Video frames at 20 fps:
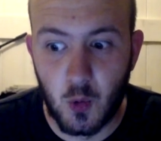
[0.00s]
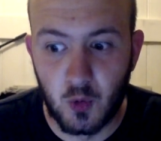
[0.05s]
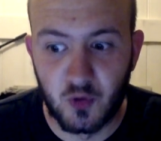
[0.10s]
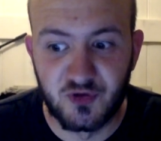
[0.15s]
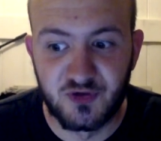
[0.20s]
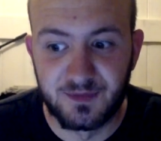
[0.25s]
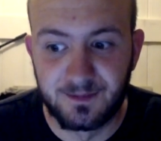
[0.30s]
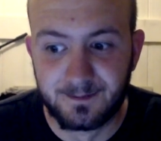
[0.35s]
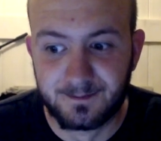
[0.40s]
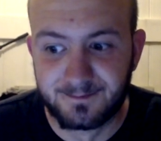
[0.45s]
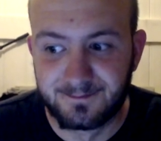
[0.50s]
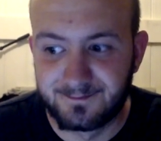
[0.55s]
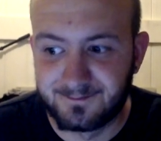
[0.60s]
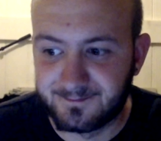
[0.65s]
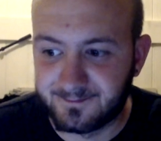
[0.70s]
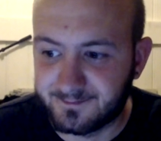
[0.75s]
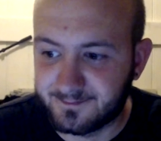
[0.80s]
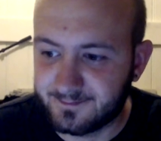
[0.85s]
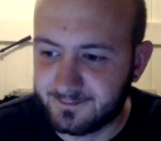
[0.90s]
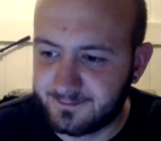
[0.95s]
awesome,
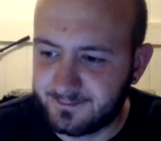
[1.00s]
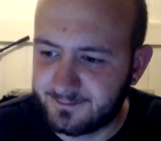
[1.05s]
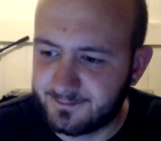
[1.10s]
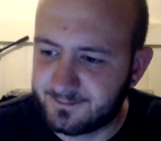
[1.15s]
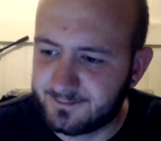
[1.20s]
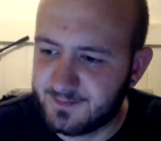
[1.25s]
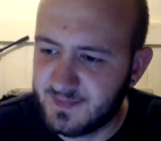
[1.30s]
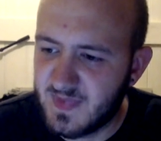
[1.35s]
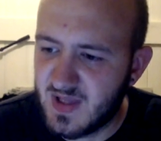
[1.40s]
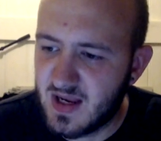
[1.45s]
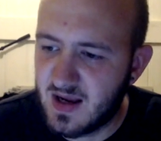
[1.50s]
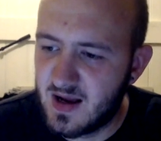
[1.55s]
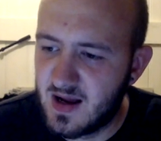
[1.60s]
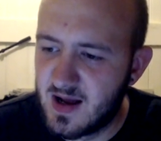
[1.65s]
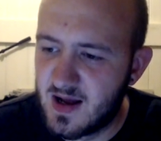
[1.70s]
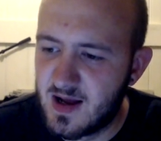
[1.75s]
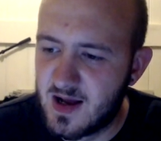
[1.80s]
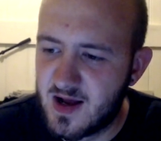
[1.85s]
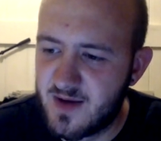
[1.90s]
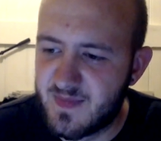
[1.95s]

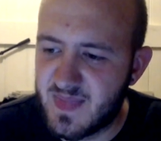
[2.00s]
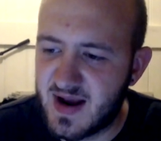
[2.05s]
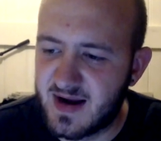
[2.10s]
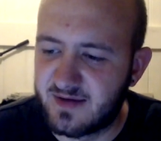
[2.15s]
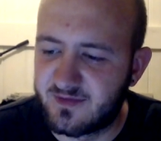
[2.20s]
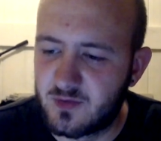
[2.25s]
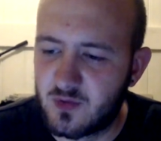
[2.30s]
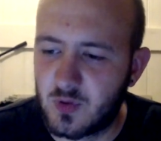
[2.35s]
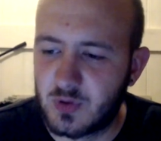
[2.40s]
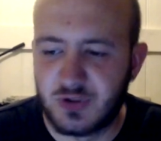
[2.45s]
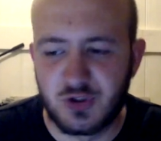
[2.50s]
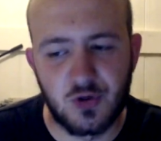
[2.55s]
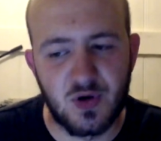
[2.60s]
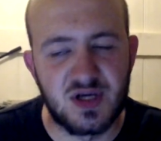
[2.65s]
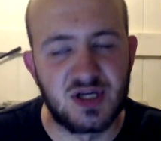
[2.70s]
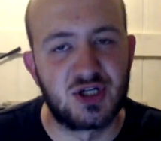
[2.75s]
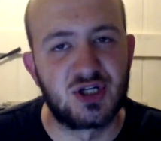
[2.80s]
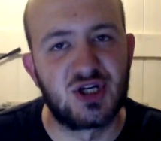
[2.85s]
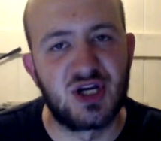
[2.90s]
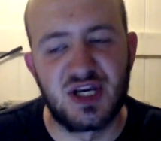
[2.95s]
and of course
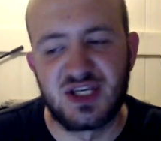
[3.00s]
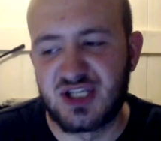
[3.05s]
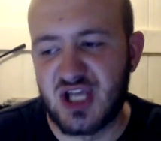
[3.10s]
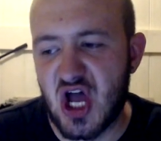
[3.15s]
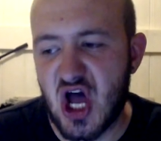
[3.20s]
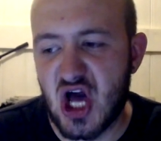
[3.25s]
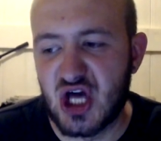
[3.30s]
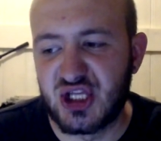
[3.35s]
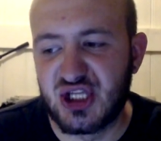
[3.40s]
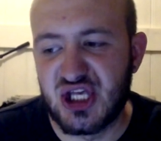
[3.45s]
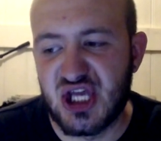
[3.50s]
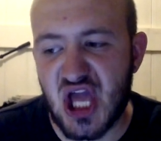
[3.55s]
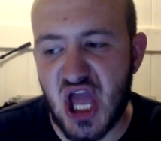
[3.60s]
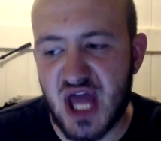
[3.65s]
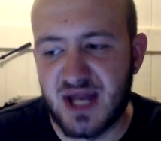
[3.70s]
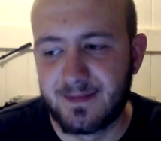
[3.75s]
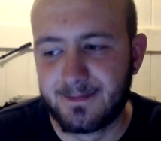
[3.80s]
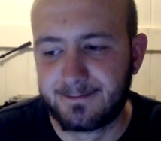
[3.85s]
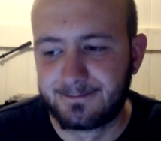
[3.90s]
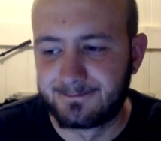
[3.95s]
treasure chase
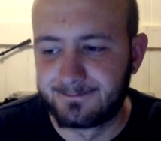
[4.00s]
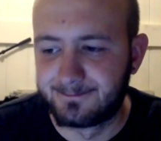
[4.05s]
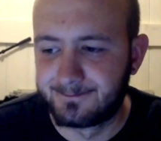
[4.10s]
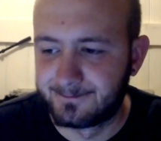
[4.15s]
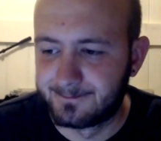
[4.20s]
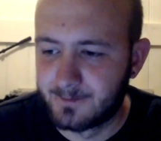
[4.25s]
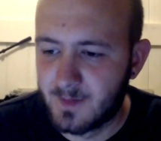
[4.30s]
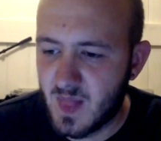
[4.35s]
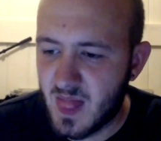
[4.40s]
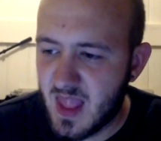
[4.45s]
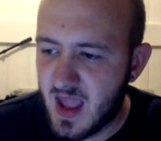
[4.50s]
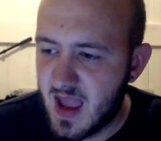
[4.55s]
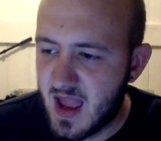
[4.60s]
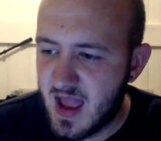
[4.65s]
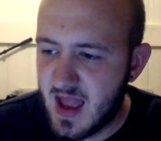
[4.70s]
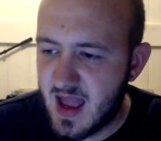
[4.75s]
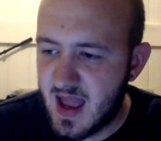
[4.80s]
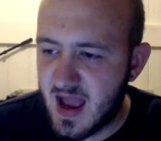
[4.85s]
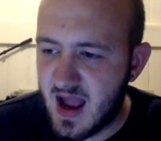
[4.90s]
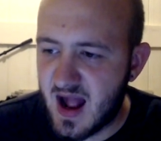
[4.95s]
again,
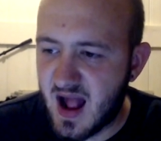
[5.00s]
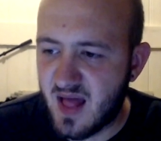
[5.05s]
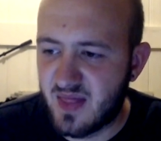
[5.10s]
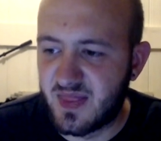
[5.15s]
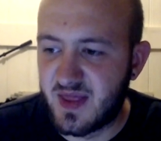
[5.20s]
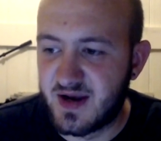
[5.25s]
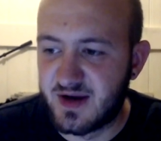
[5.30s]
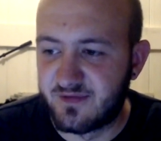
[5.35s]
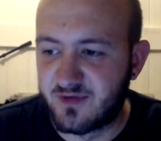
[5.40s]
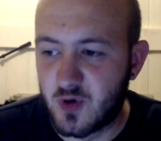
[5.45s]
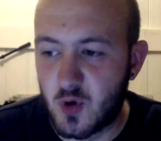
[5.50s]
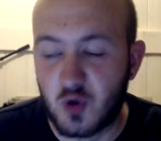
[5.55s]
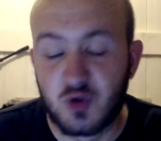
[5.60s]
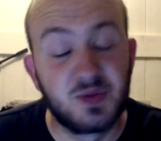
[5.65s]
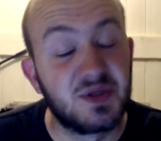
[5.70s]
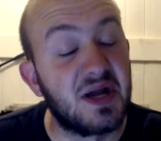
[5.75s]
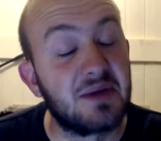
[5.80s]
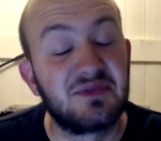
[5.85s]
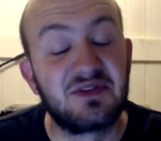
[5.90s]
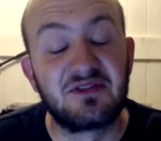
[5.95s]
and then of
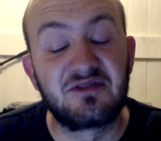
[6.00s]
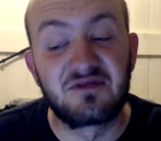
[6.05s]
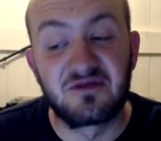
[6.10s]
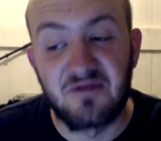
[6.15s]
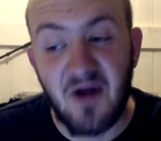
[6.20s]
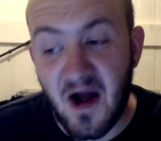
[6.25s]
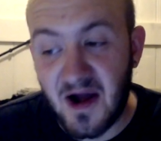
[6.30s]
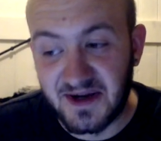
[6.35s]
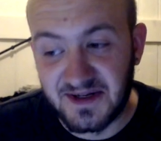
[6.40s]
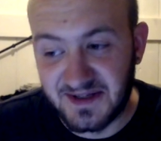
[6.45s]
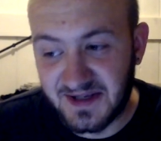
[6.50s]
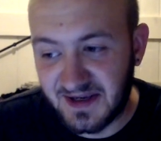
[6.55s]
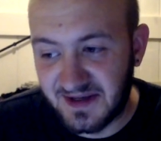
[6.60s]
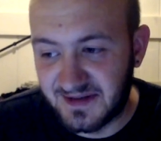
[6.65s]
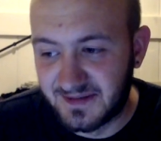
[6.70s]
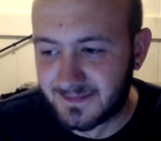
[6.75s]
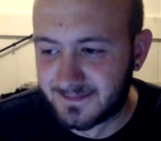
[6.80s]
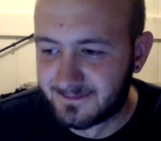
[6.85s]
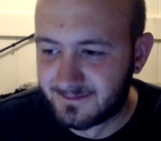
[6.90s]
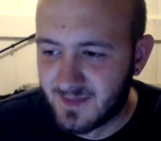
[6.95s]
course we come to
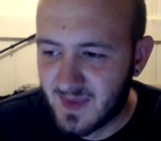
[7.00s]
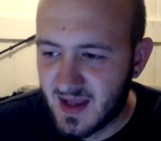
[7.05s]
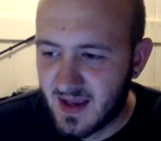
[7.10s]
Friday.